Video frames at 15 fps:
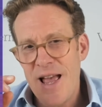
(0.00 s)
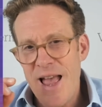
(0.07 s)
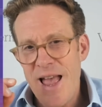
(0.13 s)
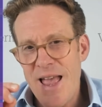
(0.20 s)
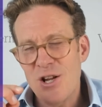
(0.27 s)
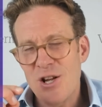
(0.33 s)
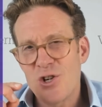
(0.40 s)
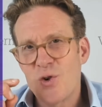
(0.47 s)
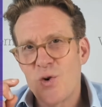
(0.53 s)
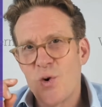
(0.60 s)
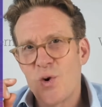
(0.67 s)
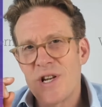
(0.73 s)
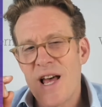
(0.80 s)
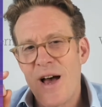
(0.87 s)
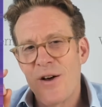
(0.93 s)
itch score
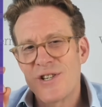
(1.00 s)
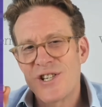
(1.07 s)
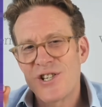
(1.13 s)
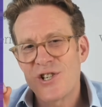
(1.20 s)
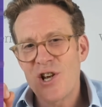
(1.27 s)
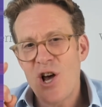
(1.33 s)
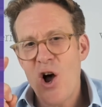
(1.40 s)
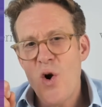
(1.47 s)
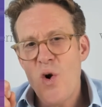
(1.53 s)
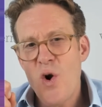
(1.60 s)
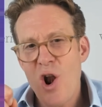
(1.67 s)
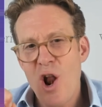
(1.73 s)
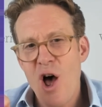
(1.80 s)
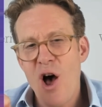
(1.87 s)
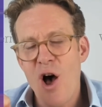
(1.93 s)
down so
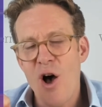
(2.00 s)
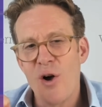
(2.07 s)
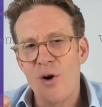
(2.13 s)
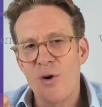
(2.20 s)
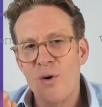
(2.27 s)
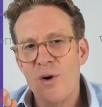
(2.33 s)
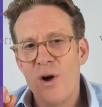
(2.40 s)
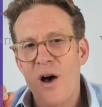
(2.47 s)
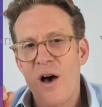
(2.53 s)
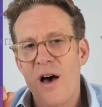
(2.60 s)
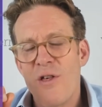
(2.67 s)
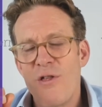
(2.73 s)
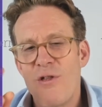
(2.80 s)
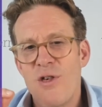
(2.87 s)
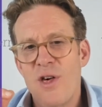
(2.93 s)
low
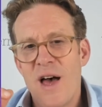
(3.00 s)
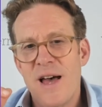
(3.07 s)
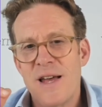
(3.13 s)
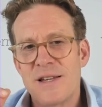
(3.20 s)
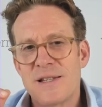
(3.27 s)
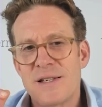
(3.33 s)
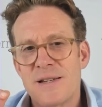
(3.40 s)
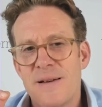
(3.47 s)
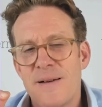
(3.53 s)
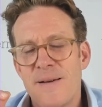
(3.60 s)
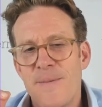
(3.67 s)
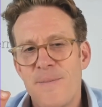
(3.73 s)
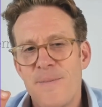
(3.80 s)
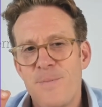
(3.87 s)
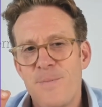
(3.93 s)
that
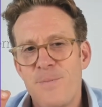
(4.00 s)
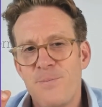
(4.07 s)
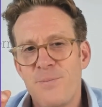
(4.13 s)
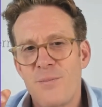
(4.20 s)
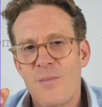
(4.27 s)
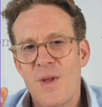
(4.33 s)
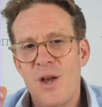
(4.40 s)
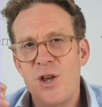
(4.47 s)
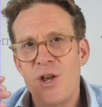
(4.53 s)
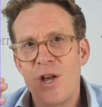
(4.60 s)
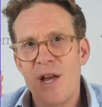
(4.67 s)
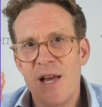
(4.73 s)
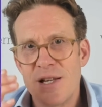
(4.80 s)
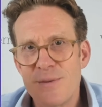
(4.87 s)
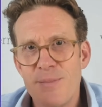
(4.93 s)

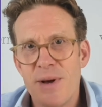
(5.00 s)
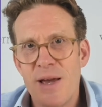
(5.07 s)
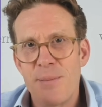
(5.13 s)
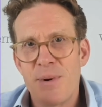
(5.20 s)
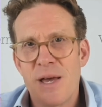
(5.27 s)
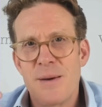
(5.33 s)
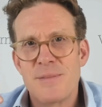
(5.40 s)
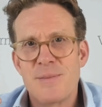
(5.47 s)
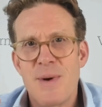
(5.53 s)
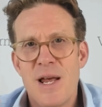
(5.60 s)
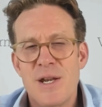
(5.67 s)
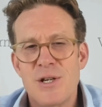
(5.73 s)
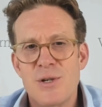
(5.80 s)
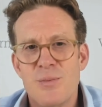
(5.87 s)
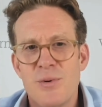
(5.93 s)
it becomes
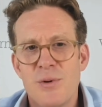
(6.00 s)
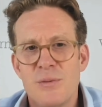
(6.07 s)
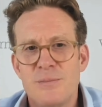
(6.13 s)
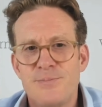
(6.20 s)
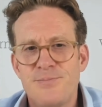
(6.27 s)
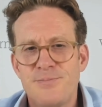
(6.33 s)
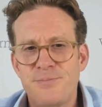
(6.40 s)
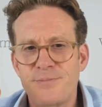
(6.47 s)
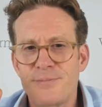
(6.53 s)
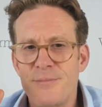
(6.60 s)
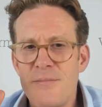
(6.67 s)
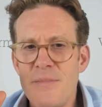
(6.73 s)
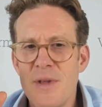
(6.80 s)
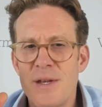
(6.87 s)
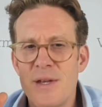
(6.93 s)
manageable.
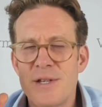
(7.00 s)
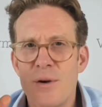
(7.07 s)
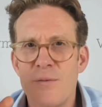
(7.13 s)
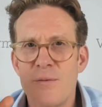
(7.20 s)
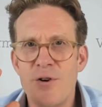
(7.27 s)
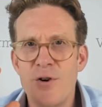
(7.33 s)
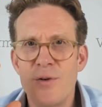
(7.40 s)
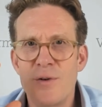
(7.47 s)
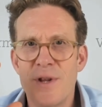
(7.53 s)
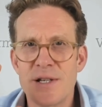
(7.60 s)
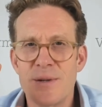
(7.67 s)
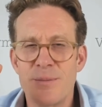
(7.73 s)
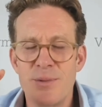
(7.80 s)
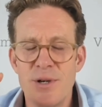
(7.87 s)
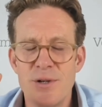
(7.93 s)
So food, that's
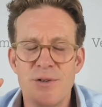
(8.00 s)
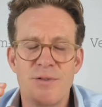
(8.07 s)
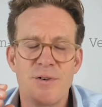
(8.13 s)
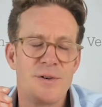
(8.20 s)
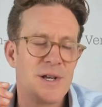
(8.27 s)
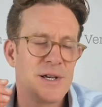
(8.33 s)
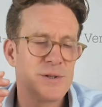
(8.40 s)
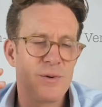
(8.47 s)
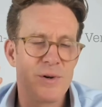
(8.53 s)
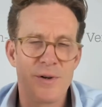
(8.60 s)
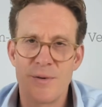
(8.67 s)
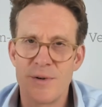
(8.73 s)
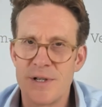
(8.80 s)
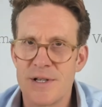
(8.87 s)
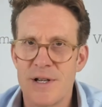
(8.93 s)
the beauty of food. That's one of the
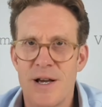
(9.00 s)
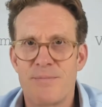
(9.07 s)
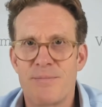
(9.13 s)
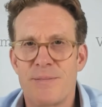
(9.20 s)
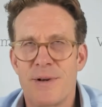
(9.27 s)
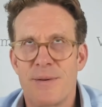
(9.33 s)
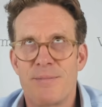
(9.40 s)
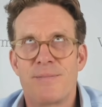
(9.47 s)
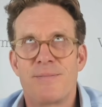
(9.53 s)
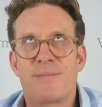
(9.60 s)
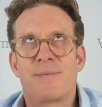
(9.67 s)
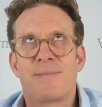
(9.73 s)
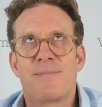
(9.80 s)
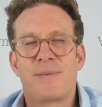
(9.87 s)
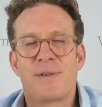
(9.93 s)
reasons I'm
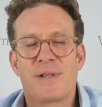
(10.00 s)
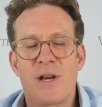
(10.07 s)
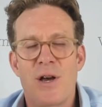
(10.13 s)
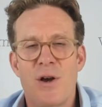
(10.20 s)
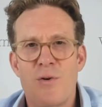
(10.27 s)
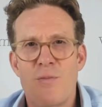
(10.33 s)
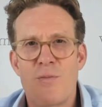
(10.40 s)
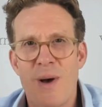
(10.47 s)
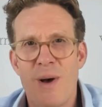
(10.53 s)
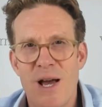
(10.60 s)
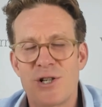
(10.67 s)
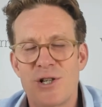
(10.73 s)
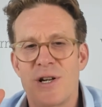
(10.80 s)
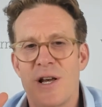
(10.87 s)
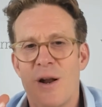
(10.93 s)
so
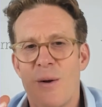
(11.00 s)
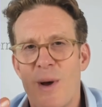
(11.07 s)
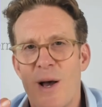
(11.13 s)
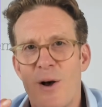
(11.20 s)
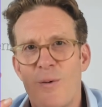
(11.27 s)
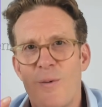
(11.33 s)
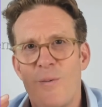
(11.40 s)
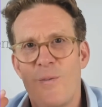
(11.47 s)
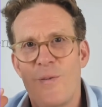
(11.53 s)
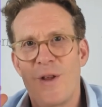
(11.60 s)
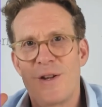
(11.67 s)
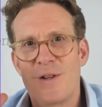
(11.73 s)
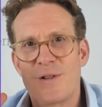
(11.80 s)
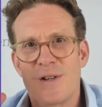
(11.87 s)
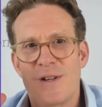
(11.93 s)
passionate about and